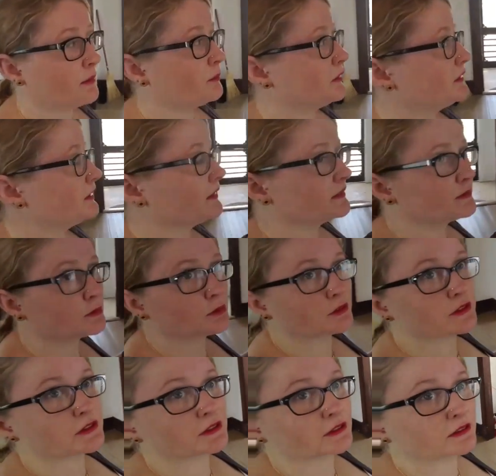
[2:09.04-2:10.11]
besides of
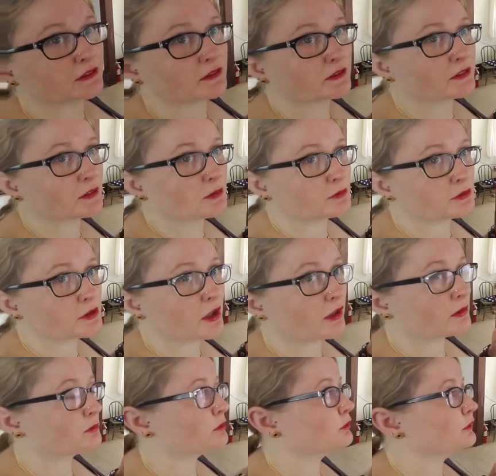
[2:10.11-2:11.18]
course the old
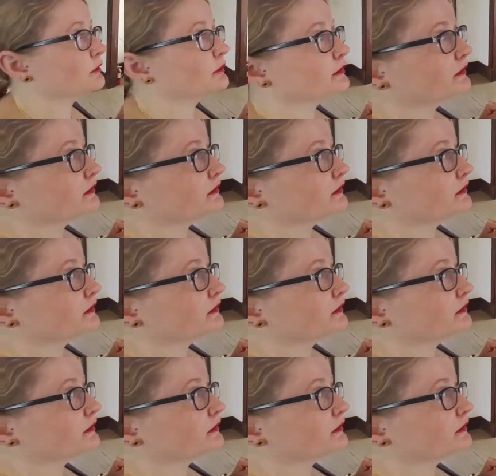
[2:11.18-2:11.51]
chalkboard